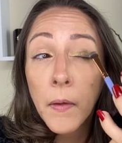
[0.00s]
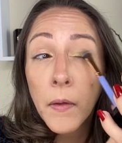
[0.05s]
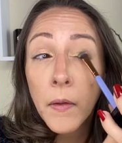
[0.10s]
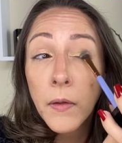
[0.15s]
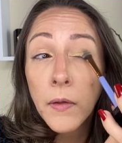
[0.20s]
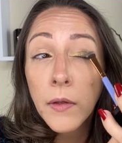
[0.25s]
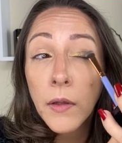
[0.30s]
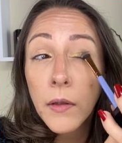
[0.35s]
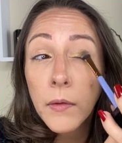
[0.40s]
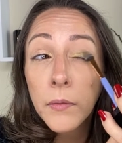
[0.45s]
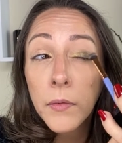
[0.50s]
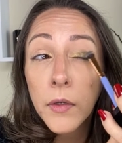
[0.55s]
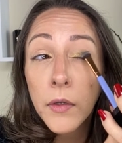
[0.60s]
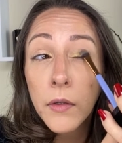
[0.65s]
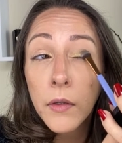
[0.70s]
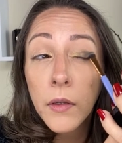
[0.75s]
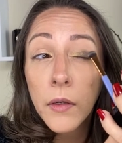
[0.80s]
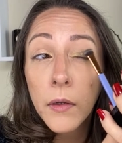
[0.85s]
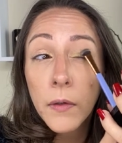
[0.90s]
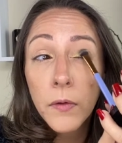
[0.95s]
So I'm just
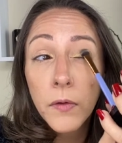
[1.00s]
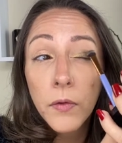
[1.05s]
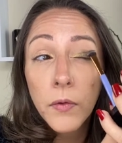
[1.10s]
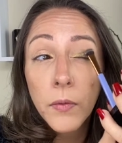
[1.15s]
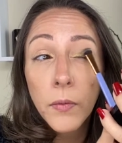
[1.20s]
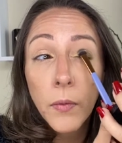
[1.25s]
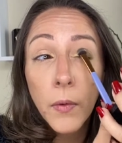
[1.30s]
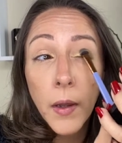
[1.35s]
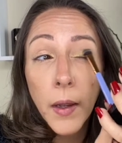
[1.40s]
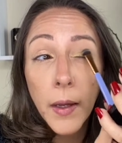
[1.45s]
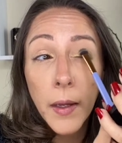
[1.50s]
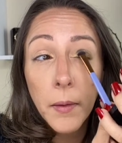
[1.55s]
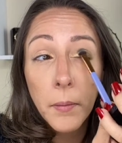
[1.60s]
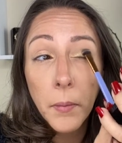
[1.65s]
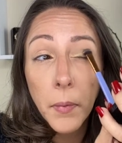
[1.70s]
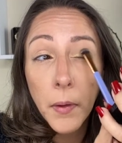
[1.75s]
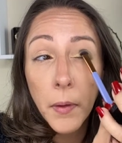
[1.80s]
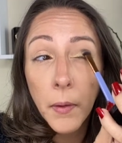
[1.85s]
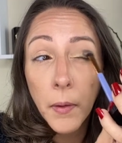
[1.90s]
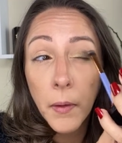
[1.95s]
gonna swipe,
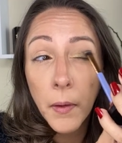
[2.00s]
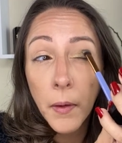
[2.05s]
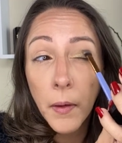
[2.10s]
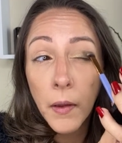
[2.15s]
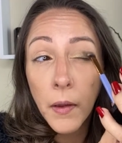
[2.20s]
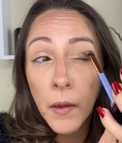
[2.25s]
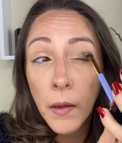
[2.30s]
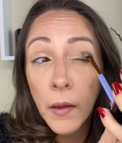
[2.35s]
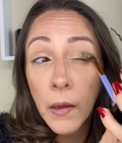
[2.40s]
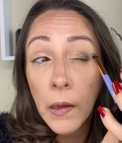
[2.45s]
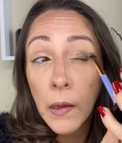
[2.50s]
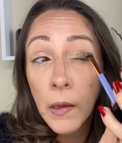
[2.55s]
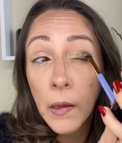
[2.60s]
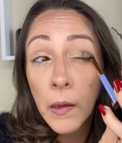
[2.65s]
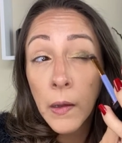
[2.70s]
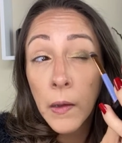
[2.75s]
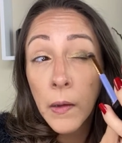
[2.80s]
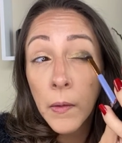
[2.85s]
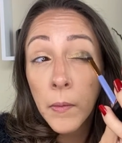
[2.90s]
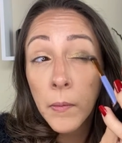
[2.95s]

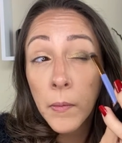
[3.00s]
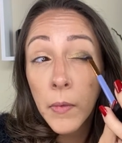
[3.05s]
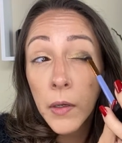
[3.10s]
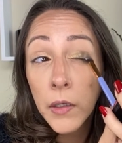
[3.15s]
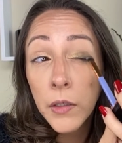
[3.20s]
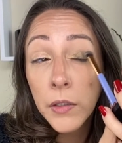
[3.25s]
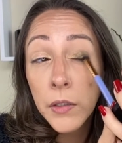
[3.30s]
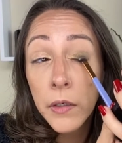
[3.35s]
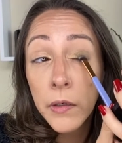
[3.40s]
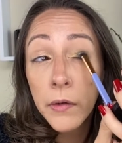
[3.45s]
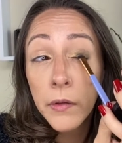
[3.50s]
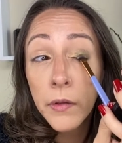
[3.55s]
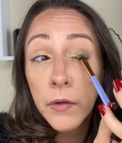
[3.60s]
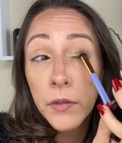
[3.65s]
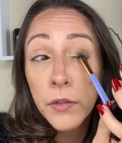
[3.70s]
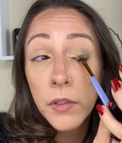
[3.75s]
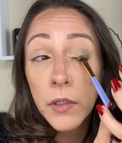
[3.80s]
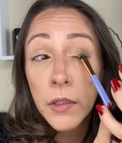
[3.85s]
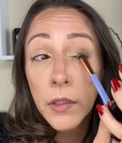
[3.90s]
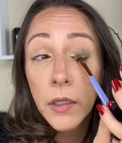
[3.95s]
make sure there's
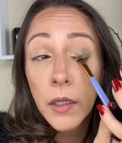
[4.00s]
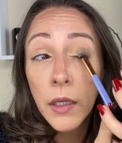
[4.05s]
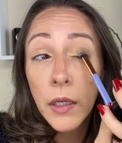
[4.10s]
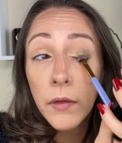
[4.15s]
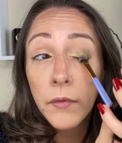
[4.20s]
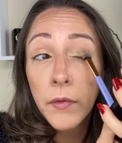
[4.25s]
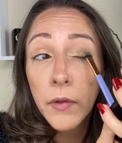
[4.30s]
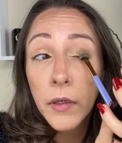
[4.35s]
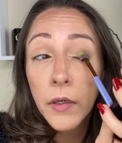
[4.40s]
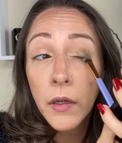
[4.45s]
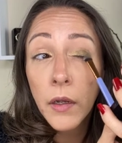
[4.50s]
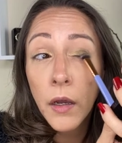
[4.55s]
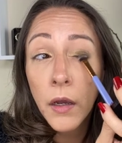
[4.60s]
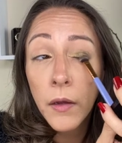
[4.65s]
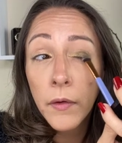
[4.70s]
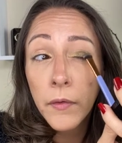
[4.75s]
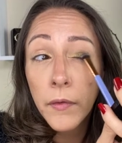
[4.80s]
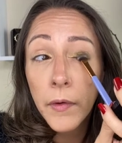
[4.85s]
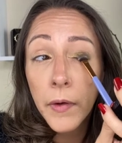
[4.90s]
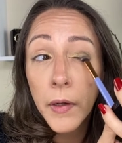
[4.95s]
an even
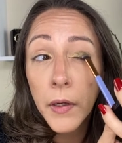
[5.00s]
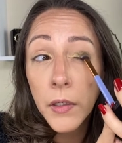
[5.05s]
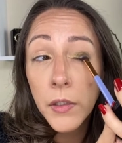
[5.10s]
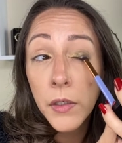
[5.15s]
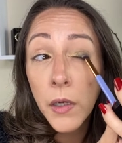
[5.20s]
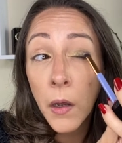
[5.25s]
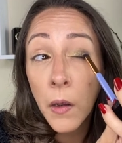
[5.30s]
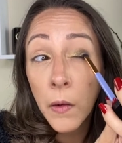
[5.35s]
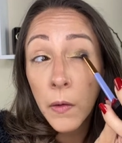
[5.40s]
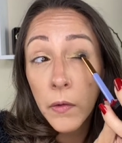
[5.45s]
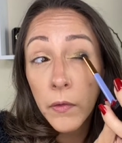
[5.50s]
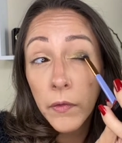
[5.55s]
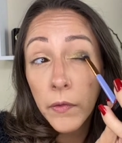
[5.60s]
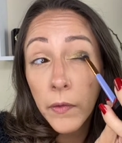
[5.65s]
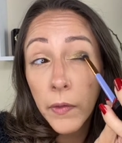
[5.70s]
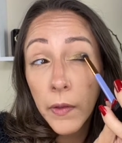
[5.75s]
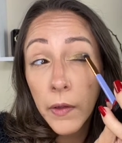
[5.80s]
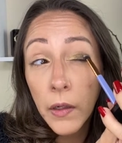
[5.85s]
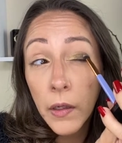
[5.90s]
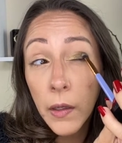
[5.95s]
coverage all over the
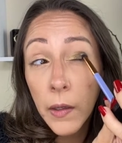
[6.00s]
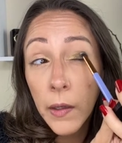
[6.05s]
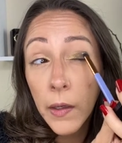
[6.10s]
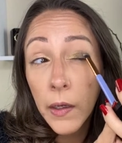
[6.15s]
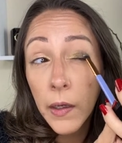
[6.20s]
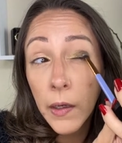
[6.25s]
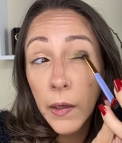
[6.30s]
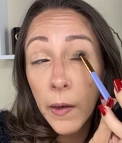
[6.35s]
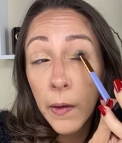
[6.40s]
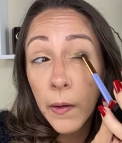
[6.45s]
lid.